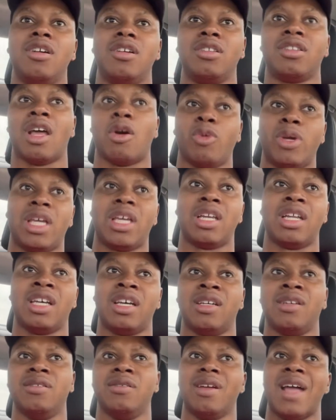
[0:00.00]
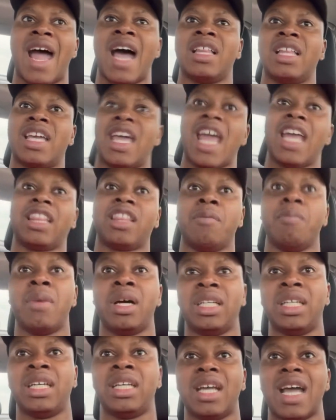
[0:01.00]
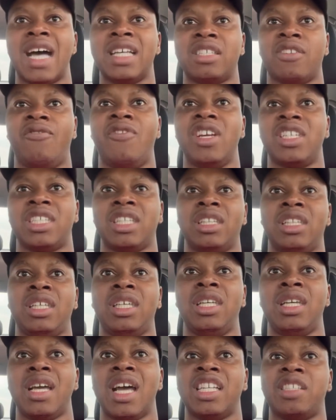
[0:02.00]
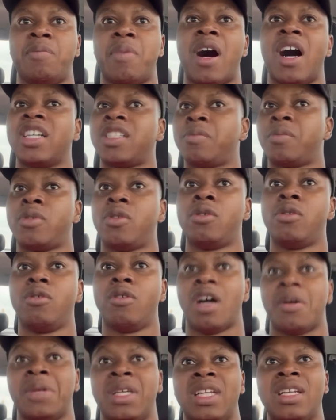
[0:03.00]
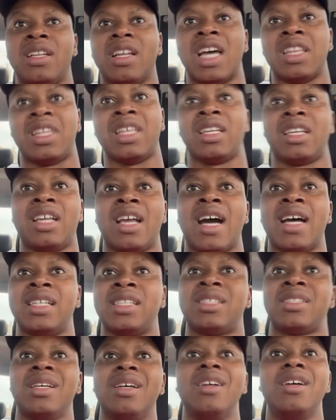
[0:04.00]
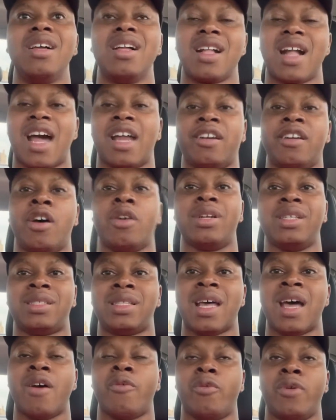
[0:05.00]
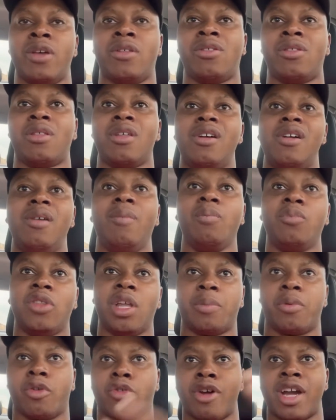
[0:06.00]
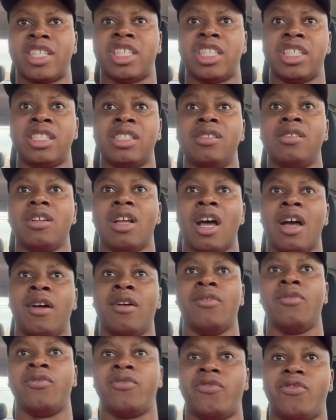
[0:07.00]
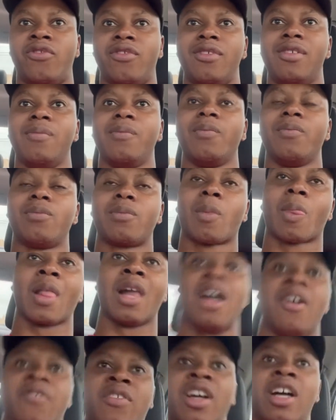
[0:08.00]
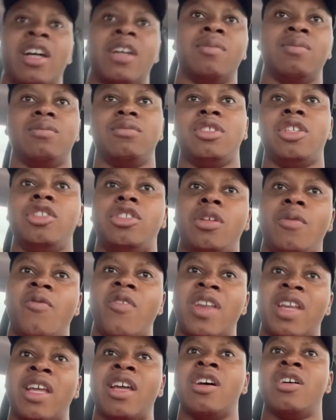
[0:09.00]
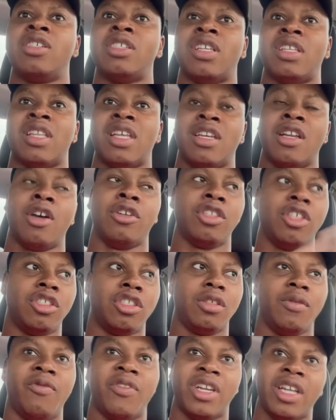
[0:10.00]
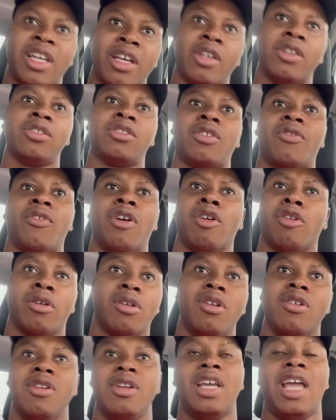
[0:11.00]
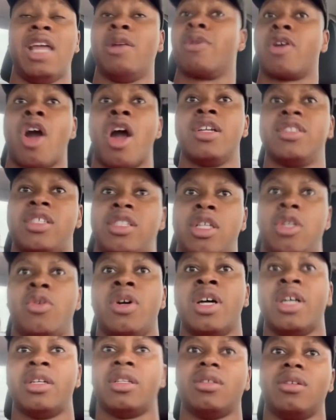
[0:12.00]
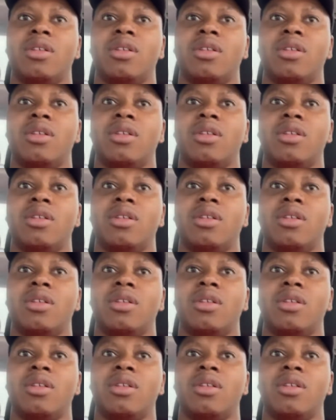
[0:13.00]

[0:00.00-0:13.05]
that we could uh, allocate the money as efficiently as possible. I mean, I think you guys kind of noticed that with the progression of of um, YouTube videos and then no YouTube videos, or in regards to uh,